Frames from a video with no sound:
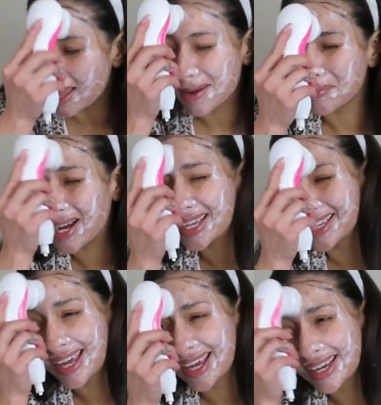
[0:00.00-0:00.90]
In my
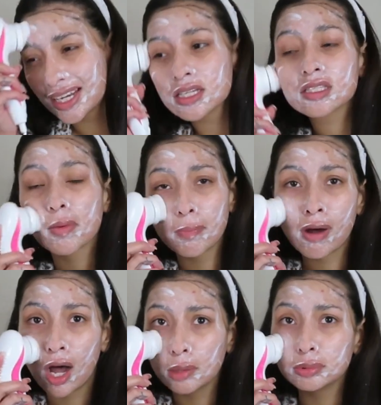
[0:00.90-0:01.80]
case,
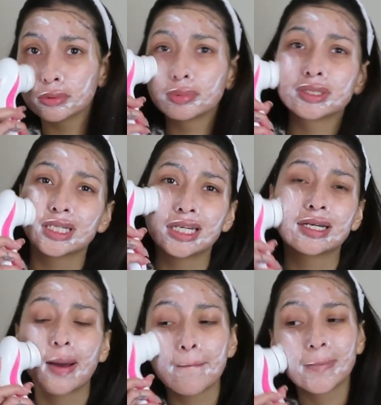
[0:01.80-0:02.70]

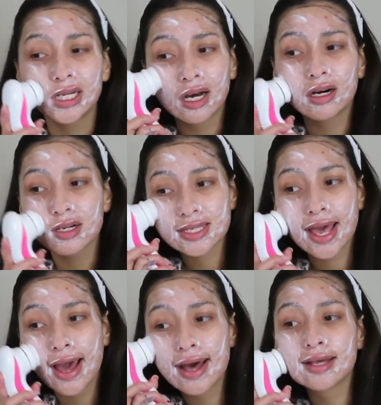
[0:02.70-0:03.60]
probably my dog's
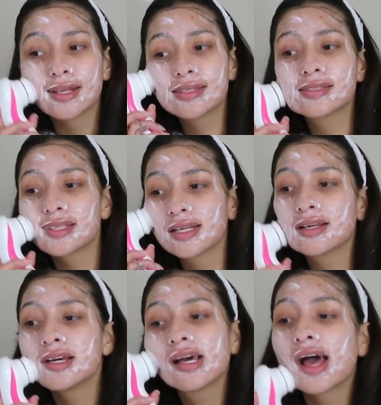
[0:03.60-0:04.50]
ass,
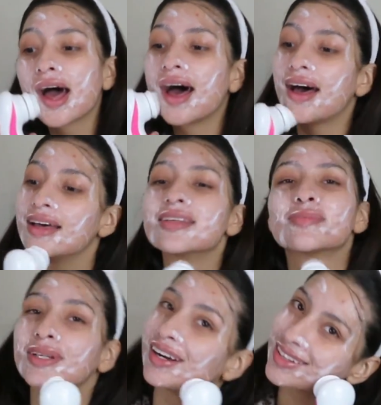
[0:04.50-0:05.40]
as
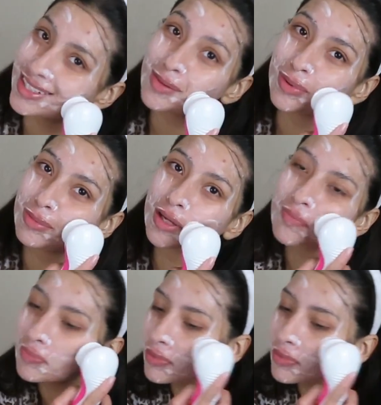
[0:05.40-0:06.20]
my dog sleeps with me.